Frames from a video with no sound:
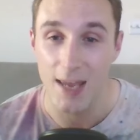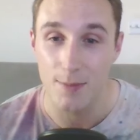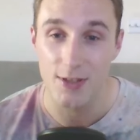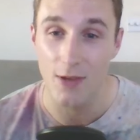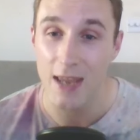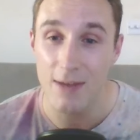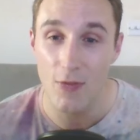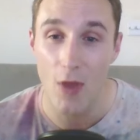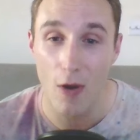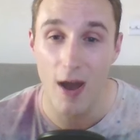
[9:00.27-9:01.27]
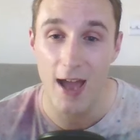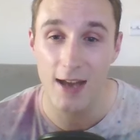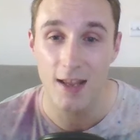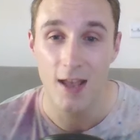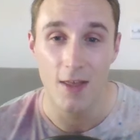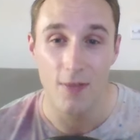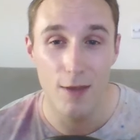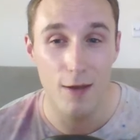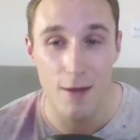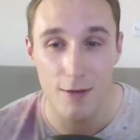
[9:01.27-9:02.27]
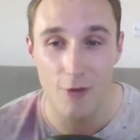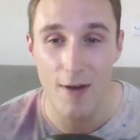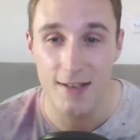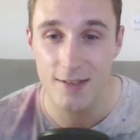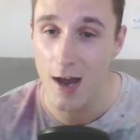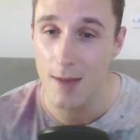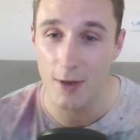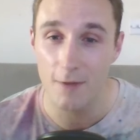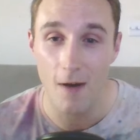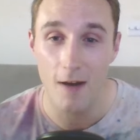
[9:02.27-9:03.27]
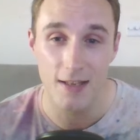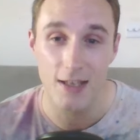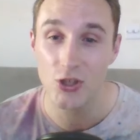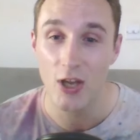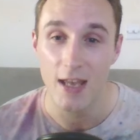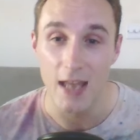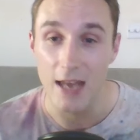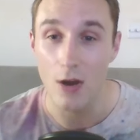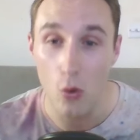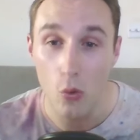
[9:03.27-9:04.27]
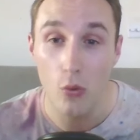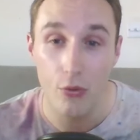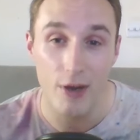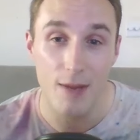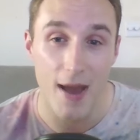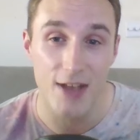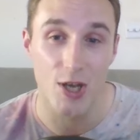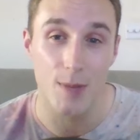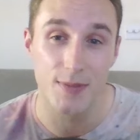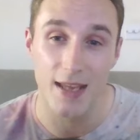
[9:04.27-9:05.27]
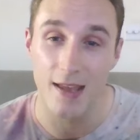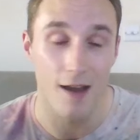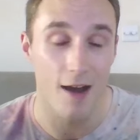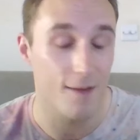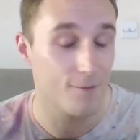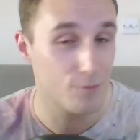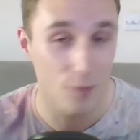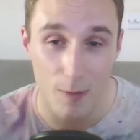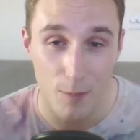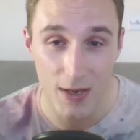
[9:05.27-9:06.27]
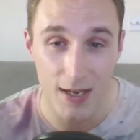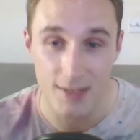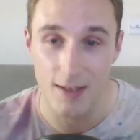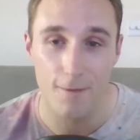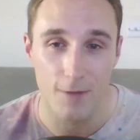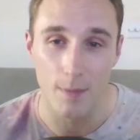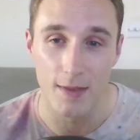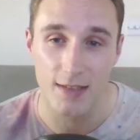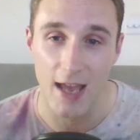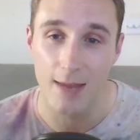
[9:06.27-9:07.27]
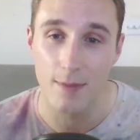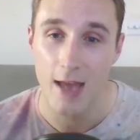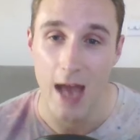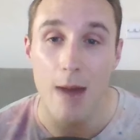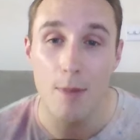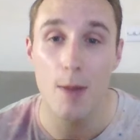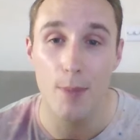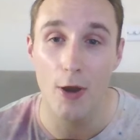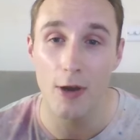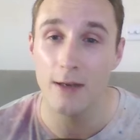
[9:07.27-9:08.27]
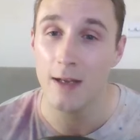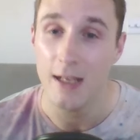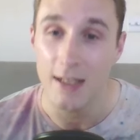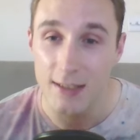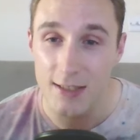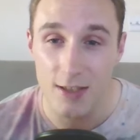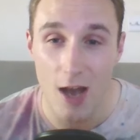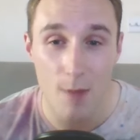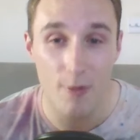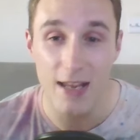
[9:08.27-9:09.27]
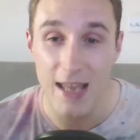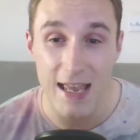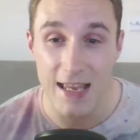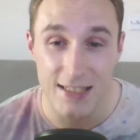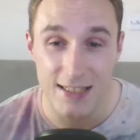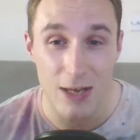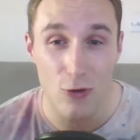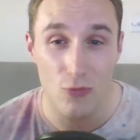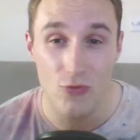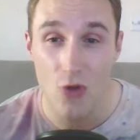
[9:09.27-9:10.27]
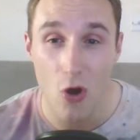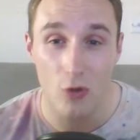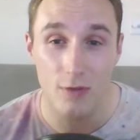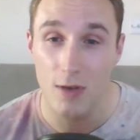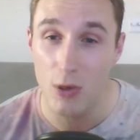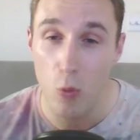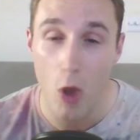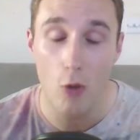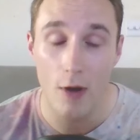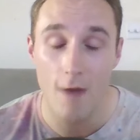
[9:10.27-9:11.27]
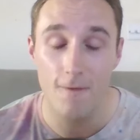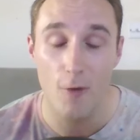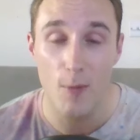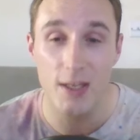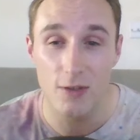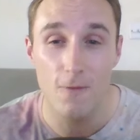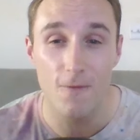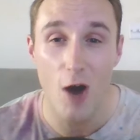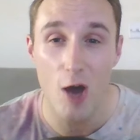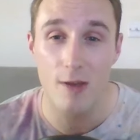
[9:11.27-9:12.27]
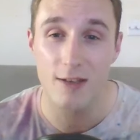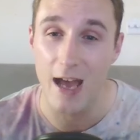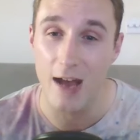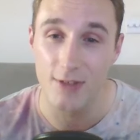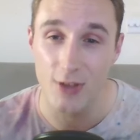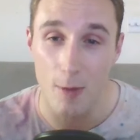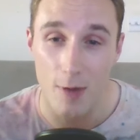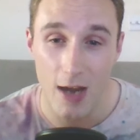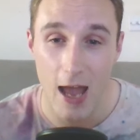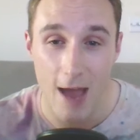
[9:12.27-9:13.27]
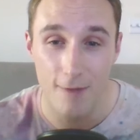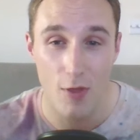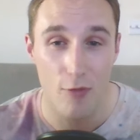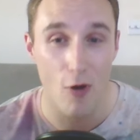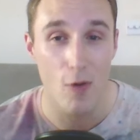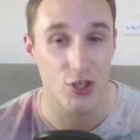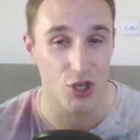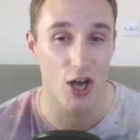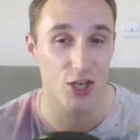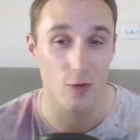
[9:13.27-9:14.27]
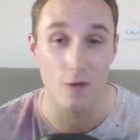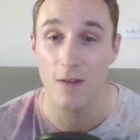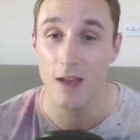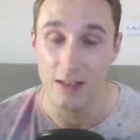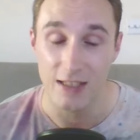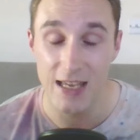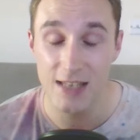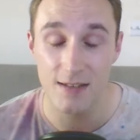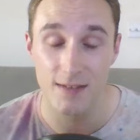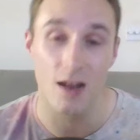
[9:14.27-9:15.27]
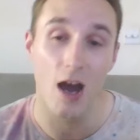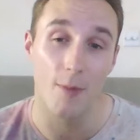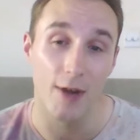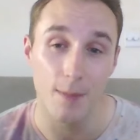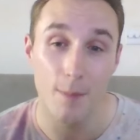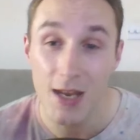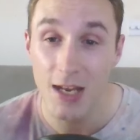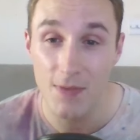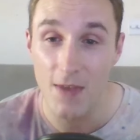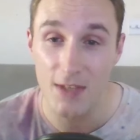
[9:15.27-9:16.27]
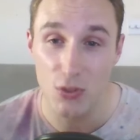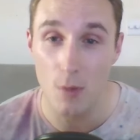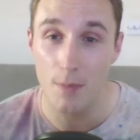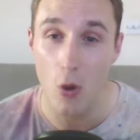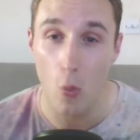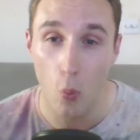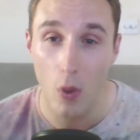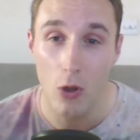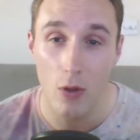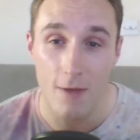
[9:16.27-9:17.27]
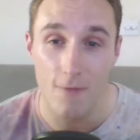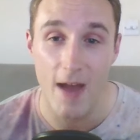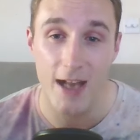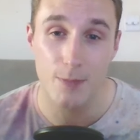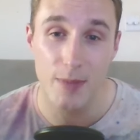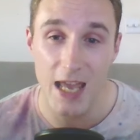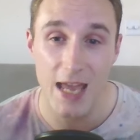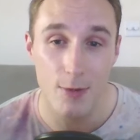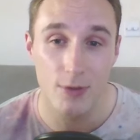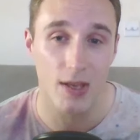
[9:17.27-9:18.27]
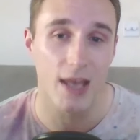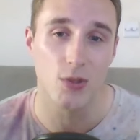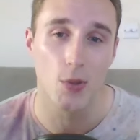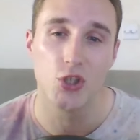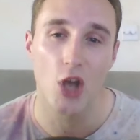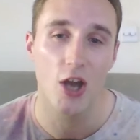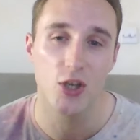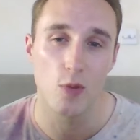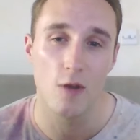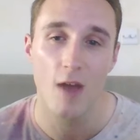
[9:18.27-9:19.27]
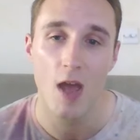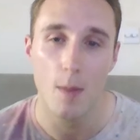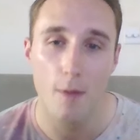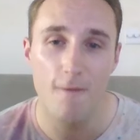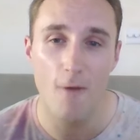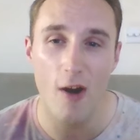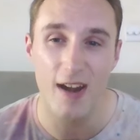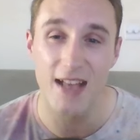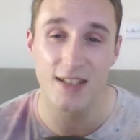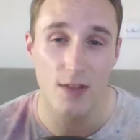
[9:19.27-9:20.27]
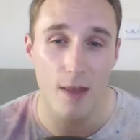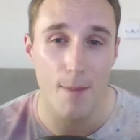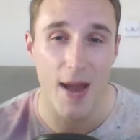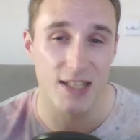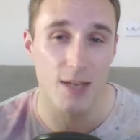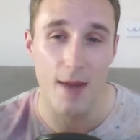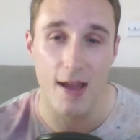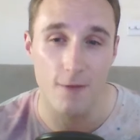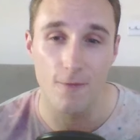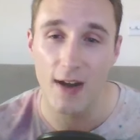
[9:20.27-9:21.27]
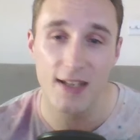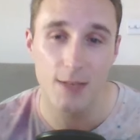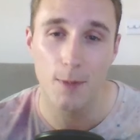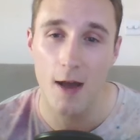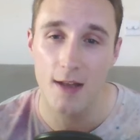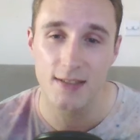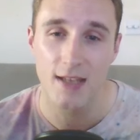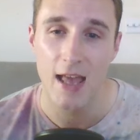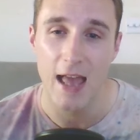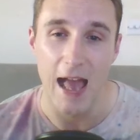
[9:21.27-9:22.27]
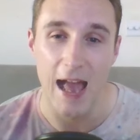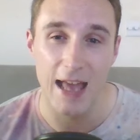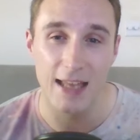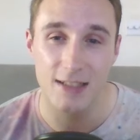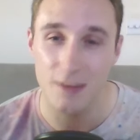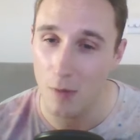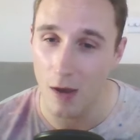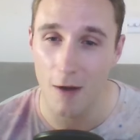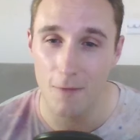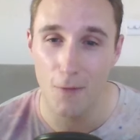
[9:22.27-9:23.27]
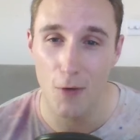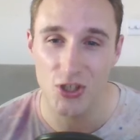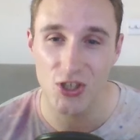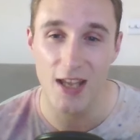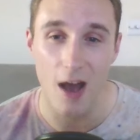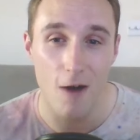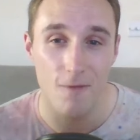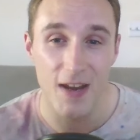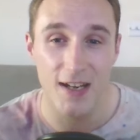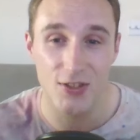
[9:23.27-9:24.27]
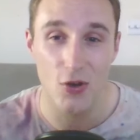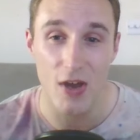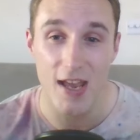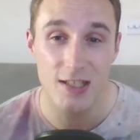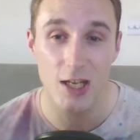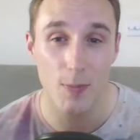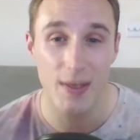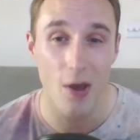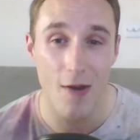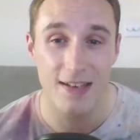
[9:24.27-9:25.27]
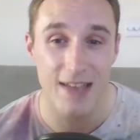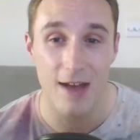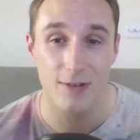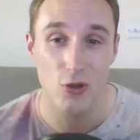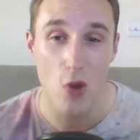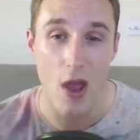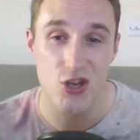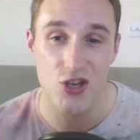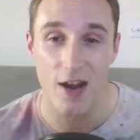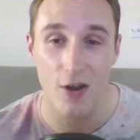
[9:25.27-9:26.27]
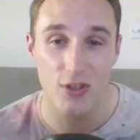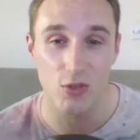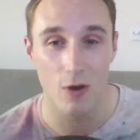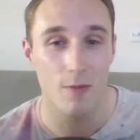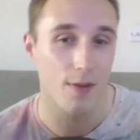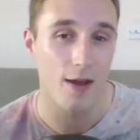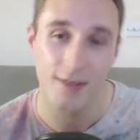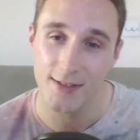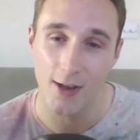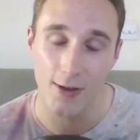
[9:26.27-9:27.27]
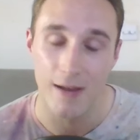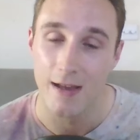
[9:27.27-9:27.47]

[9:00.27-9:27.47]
So even though I had the correct type advantage in all three matchups here, I've completely stuffed up this game, and my opponent Skarmory still not low enough for me to farm them down, so I'm going to have to throw a charge move into the Skarmory, meaning that the Swampert will in fact be able to get to a charge move before I get to the back-to-back Frenzy Plants, and unfortunately our Venusaur is going to be going down to a Shadow Swampert. So